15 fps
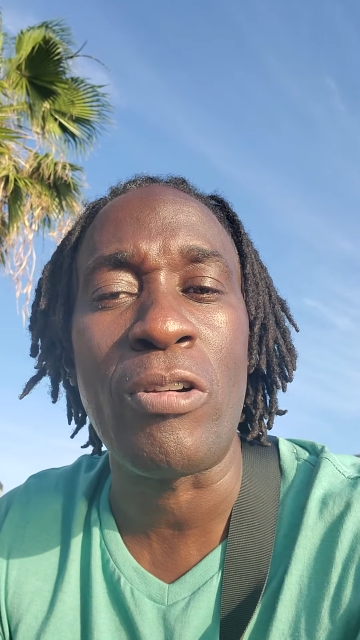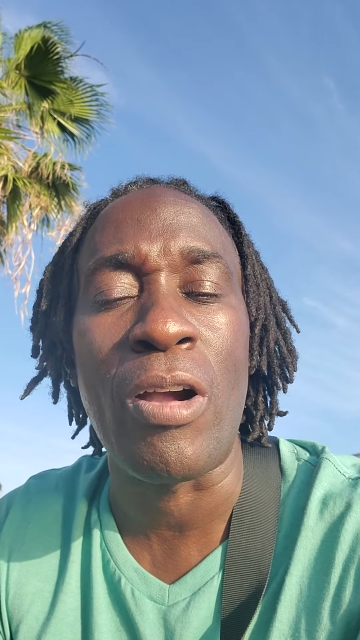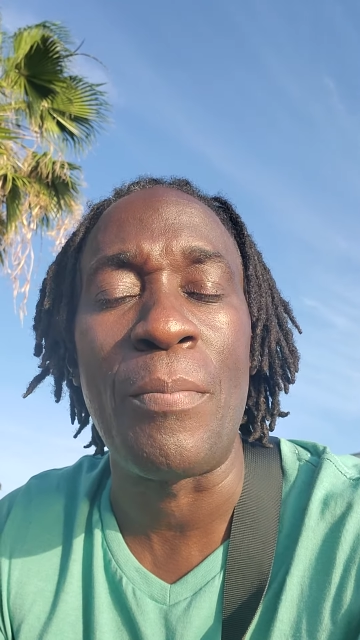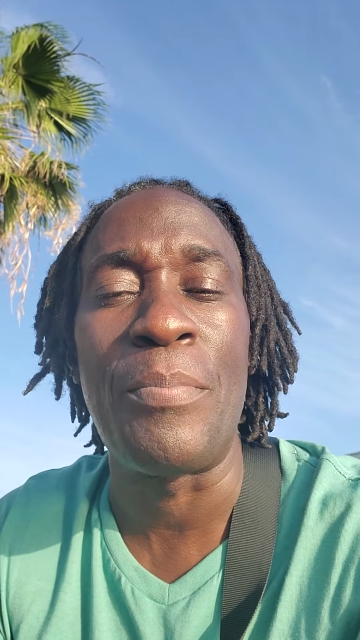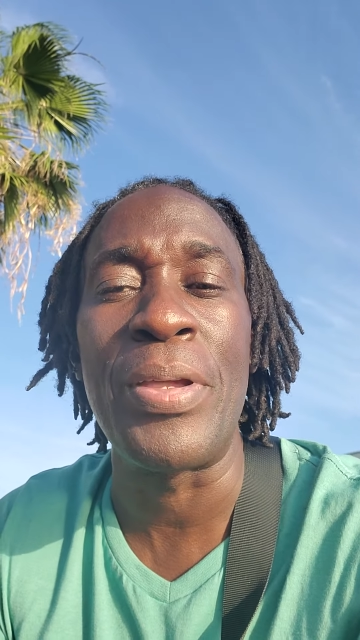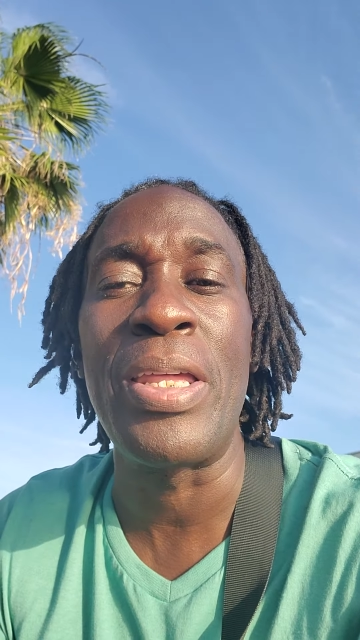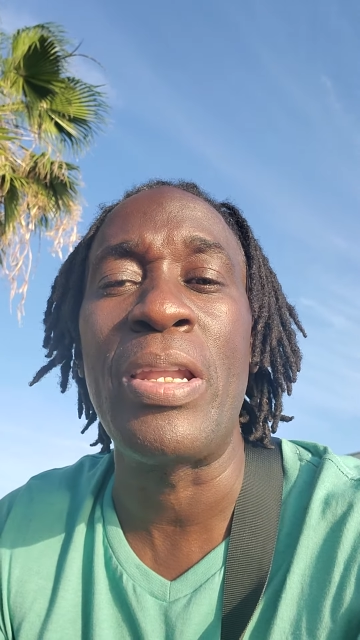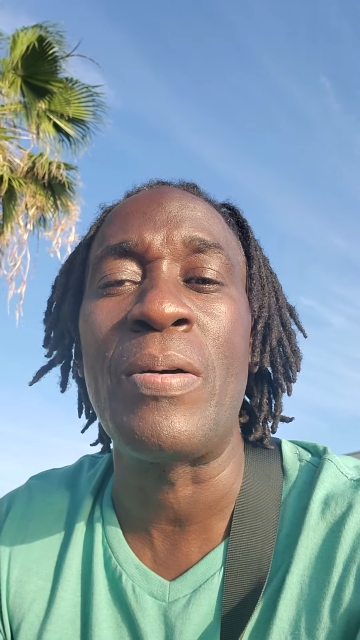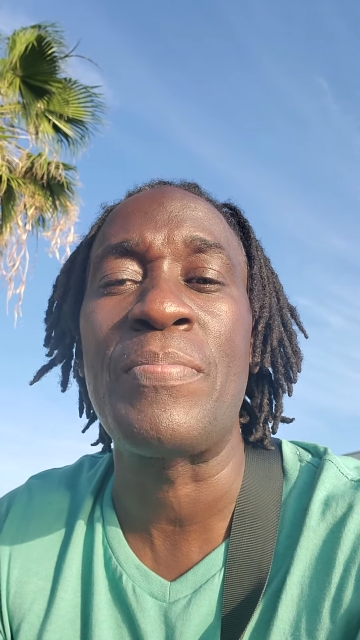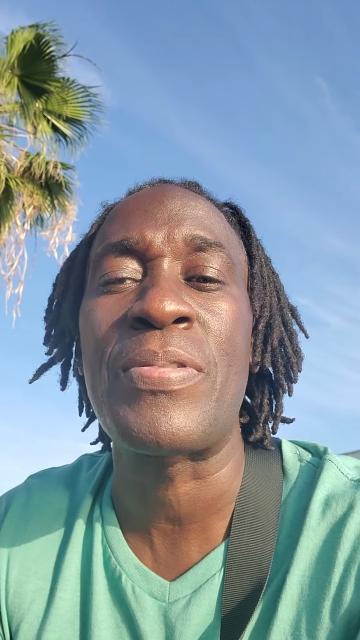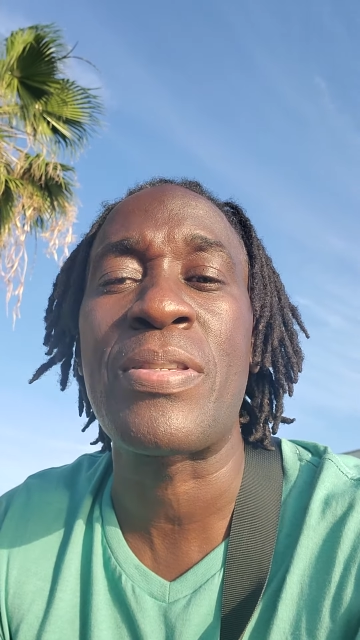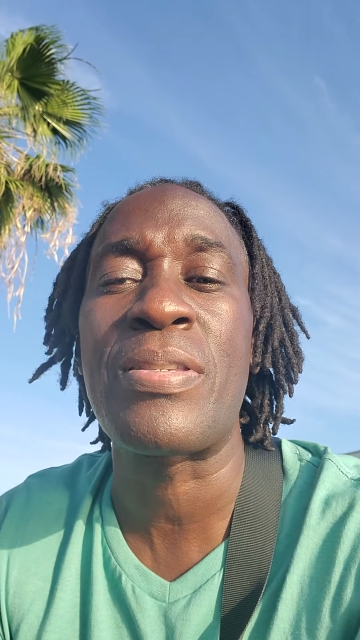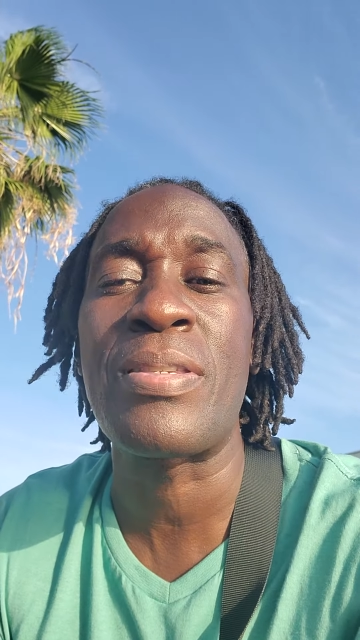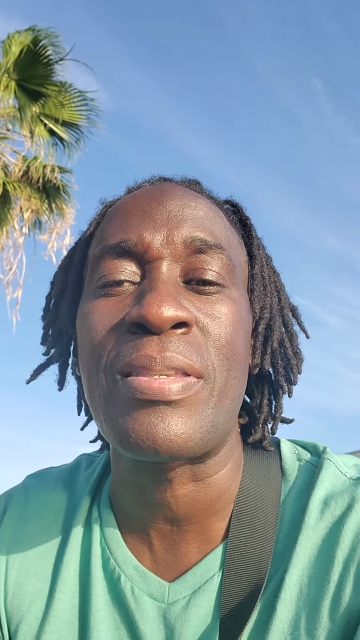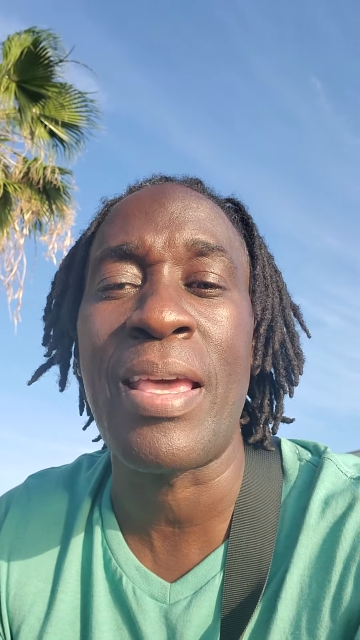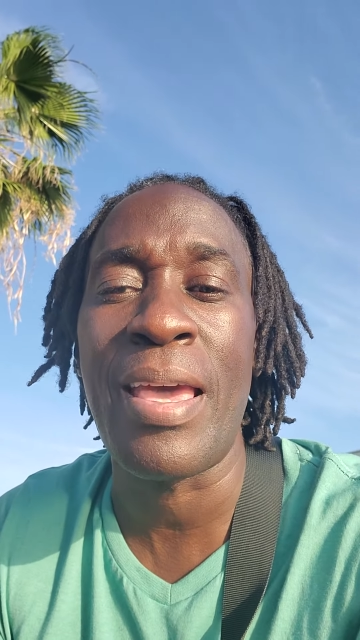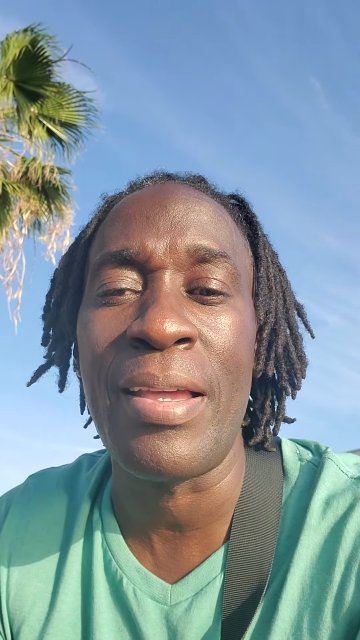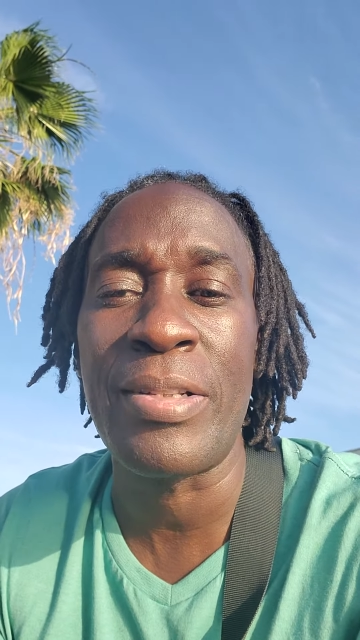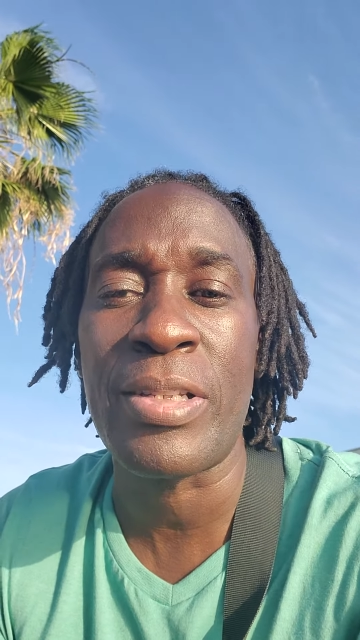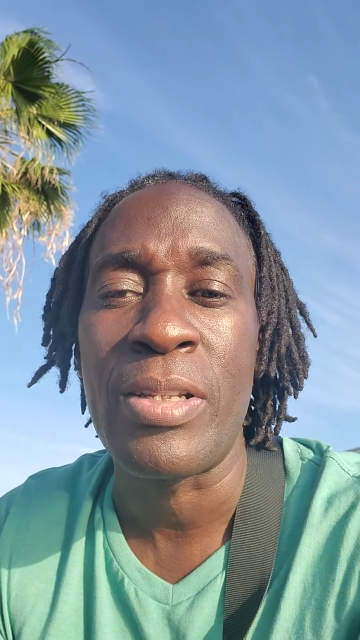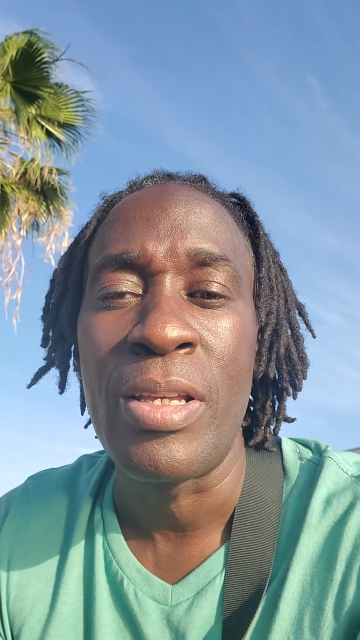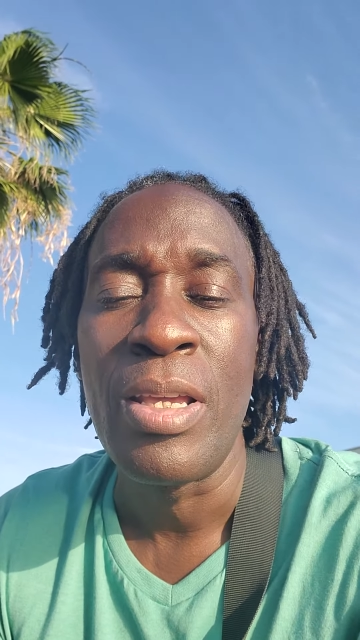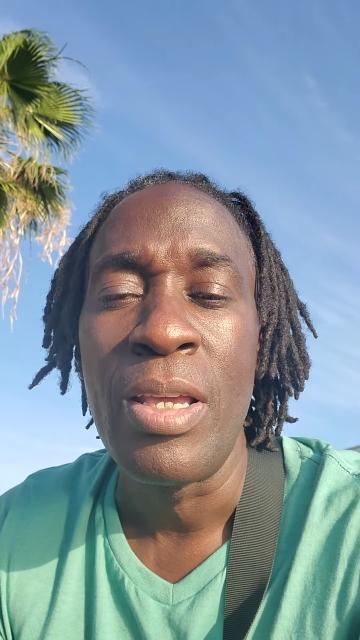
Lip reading: or being upset.